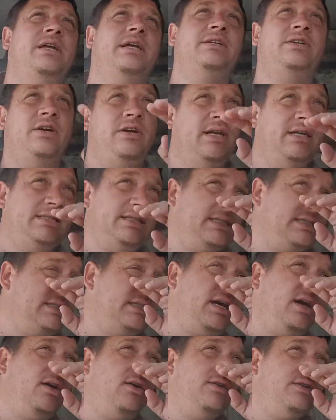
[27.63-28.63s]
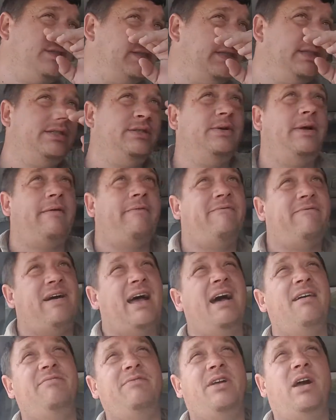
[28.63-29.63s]
I turned that $6 into a
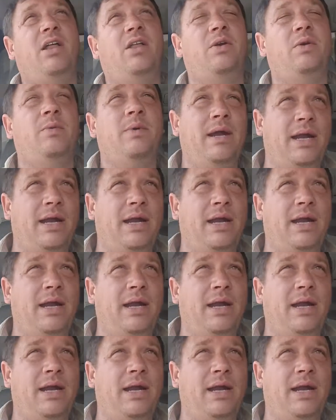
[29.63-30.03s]
$5